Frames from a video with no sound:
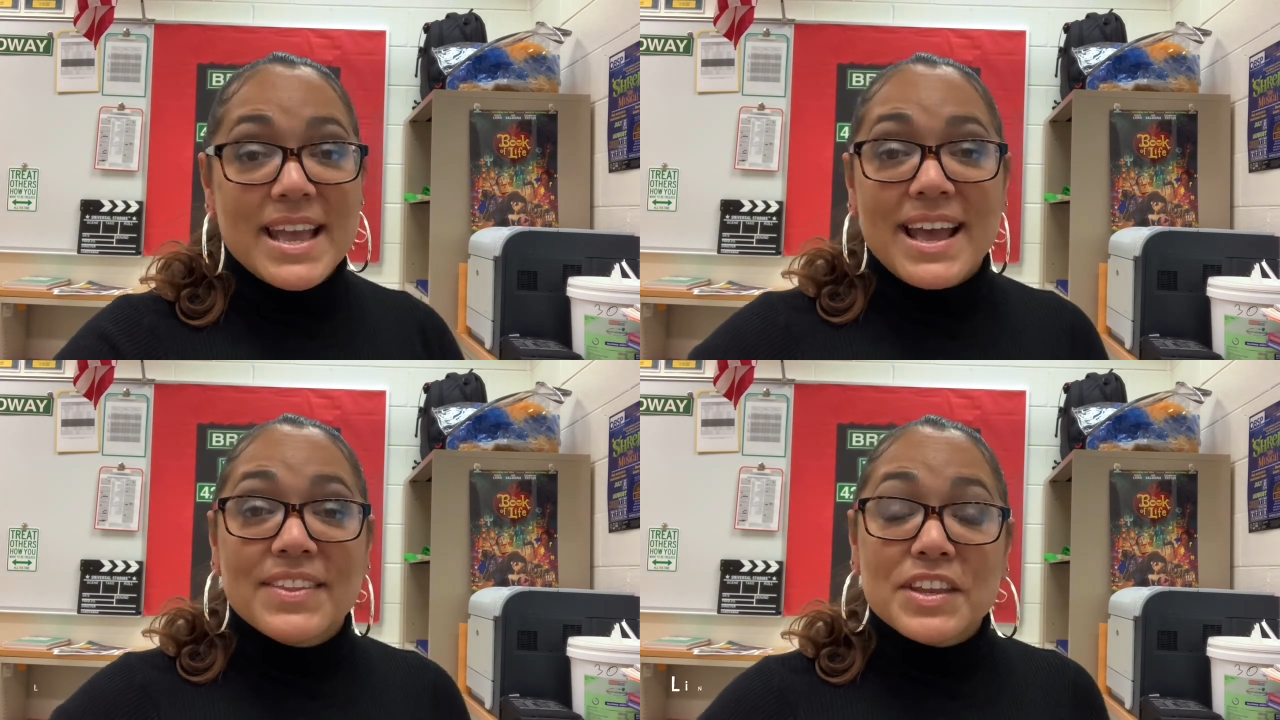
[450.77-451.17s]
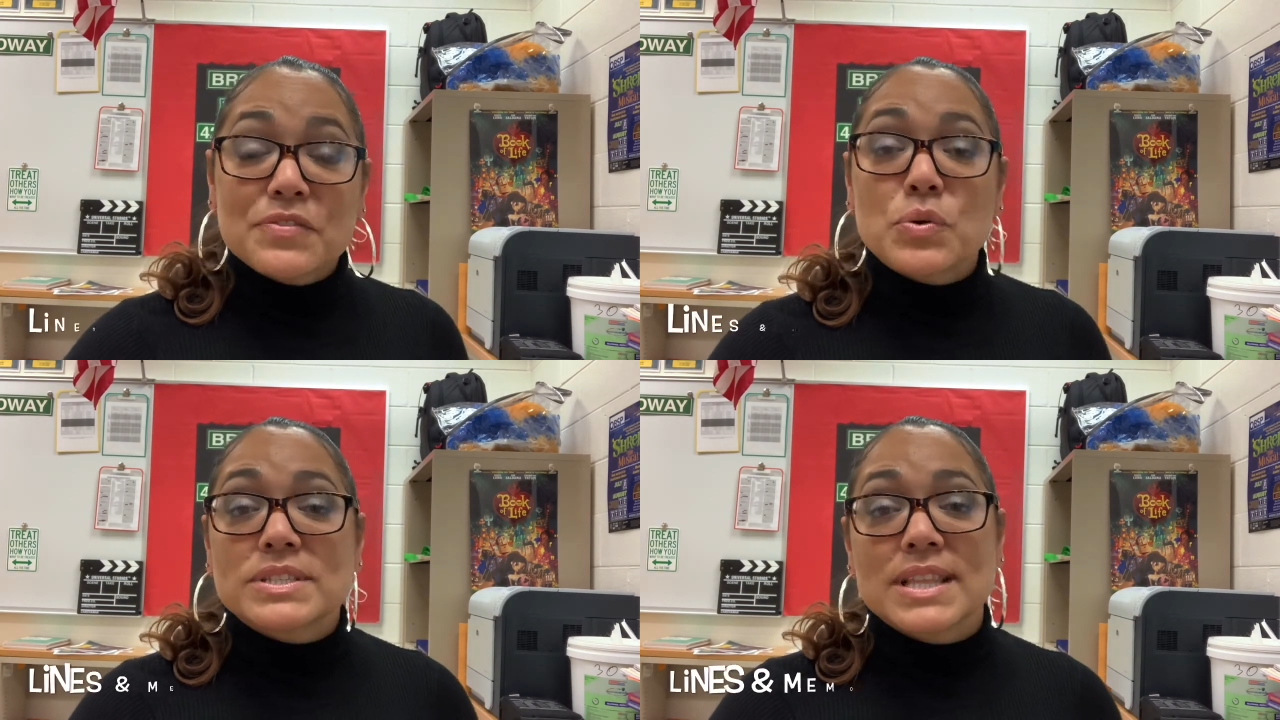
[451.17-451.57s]
And then of
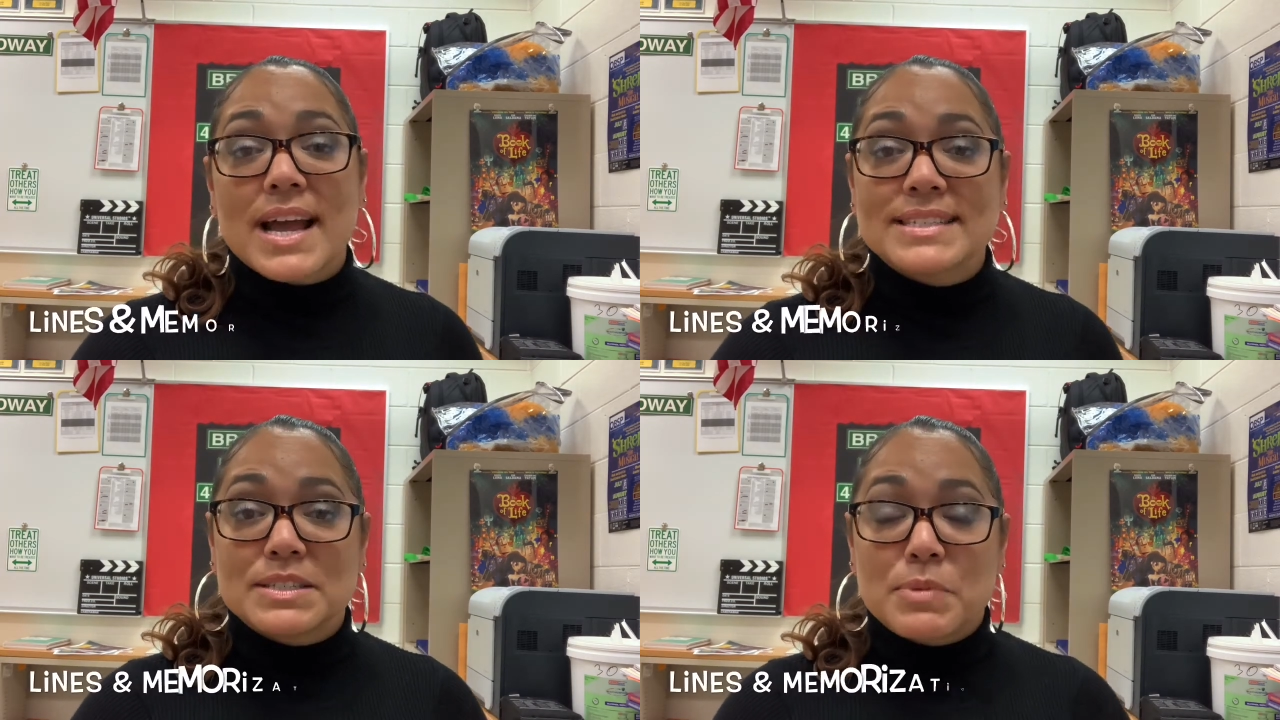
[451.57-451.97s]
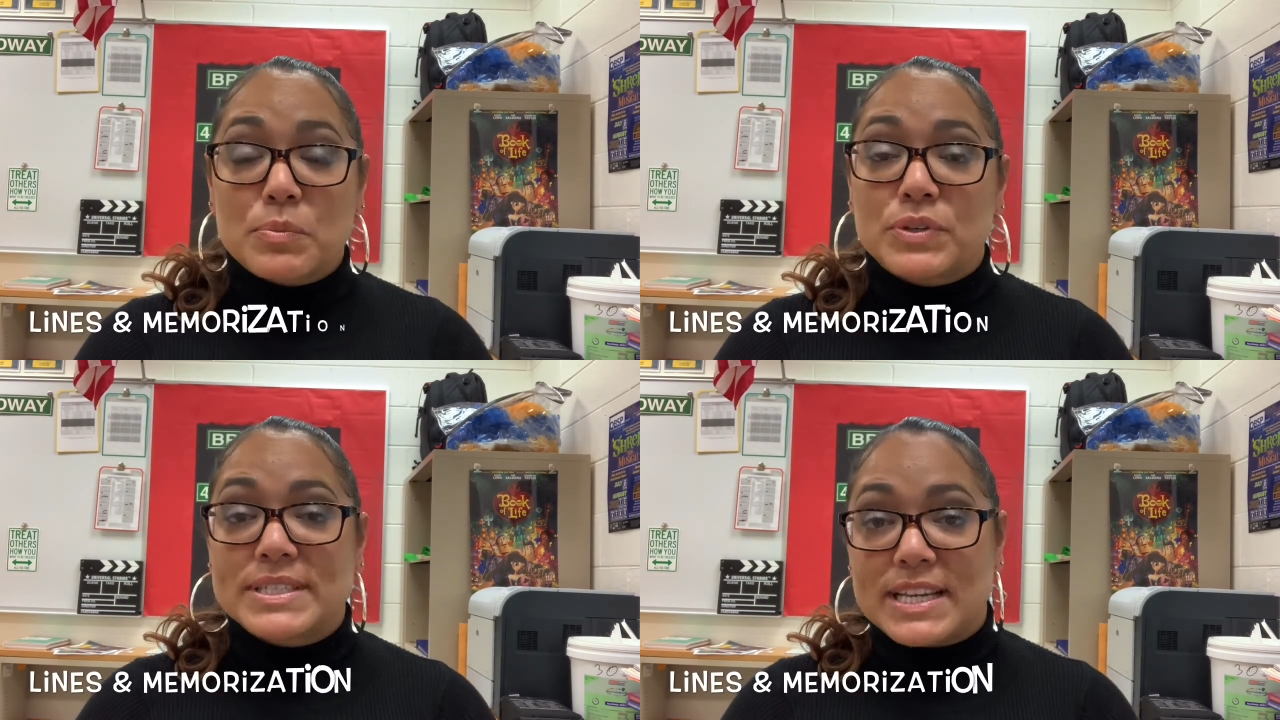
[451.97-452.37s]
course, lines and
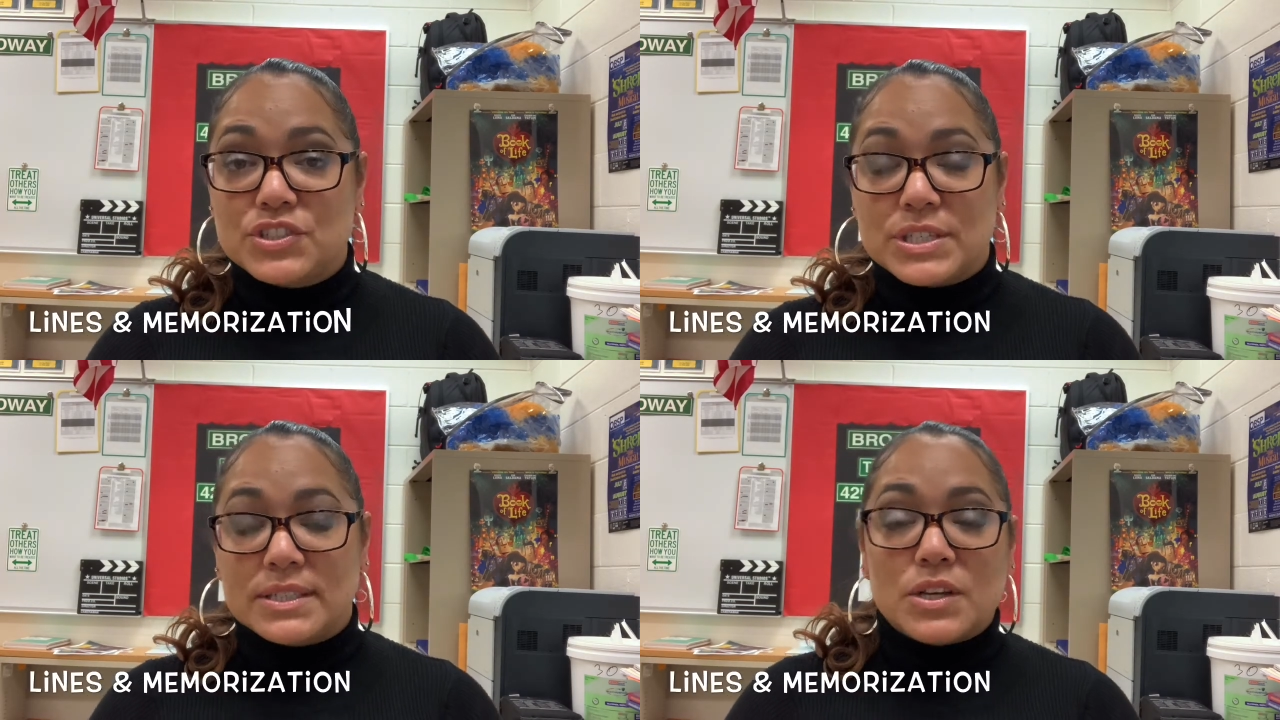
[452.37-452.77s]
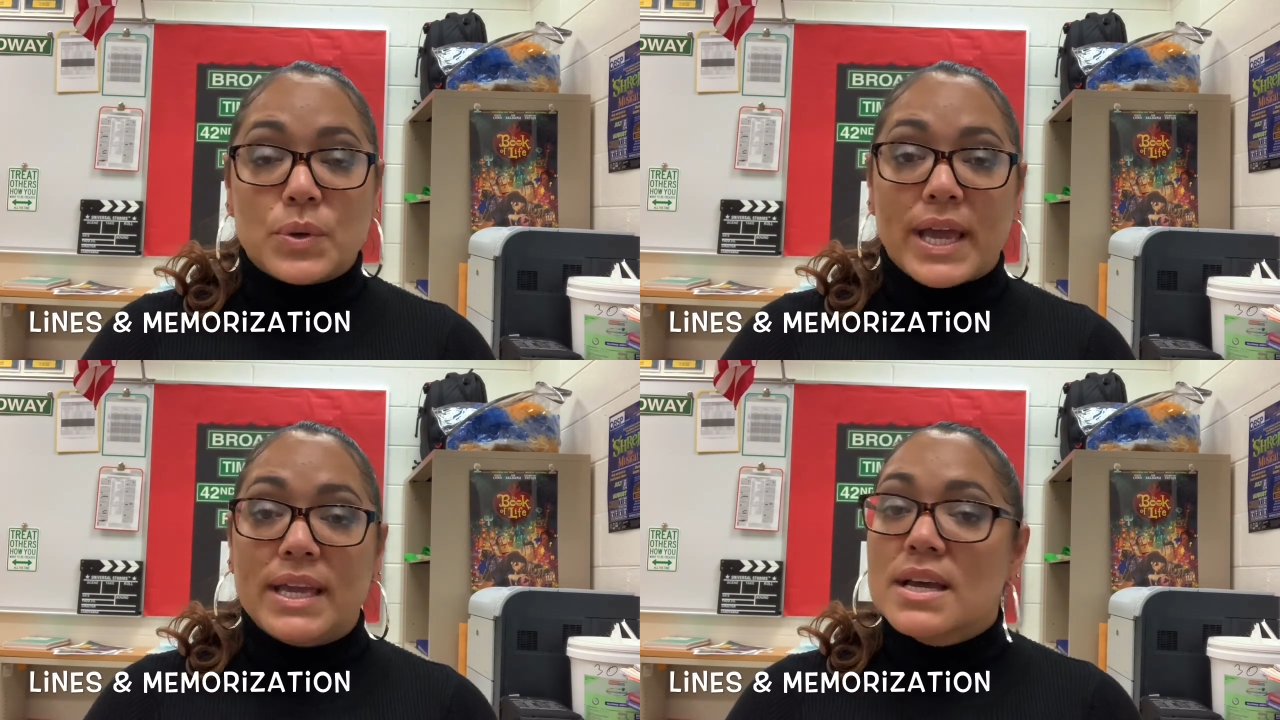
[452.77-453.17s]
memorization,
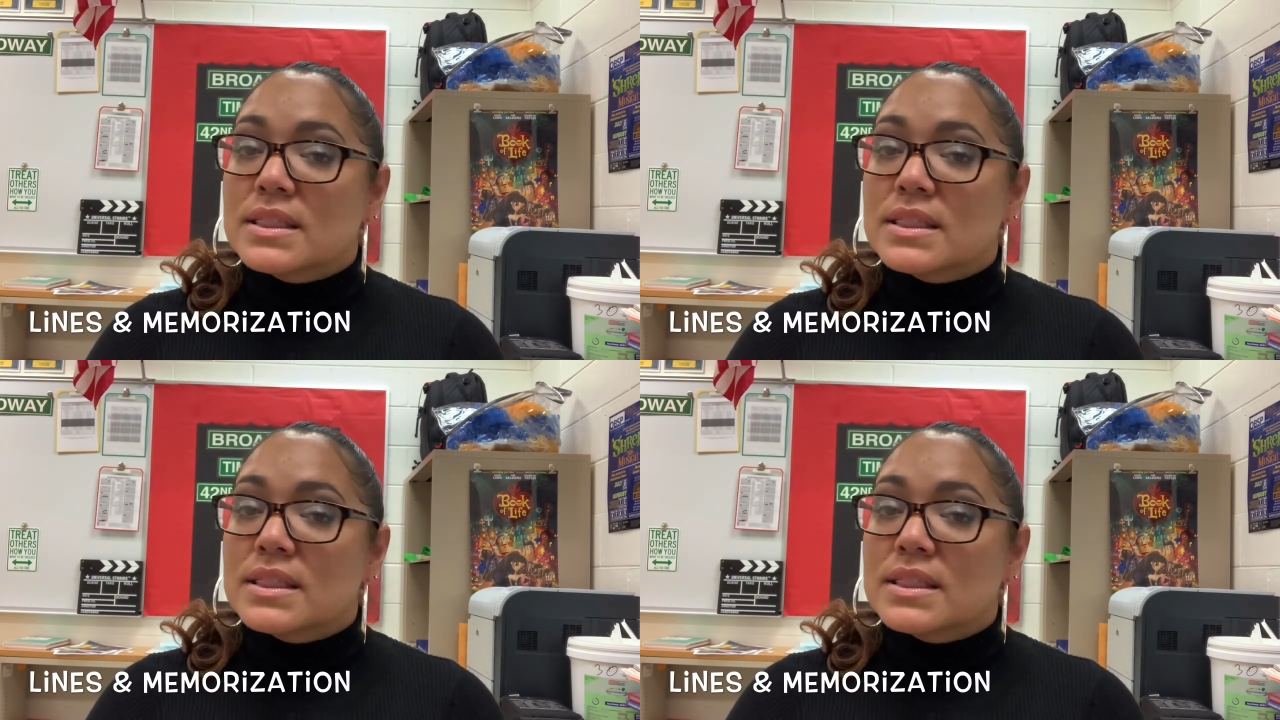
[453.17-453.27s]
okay?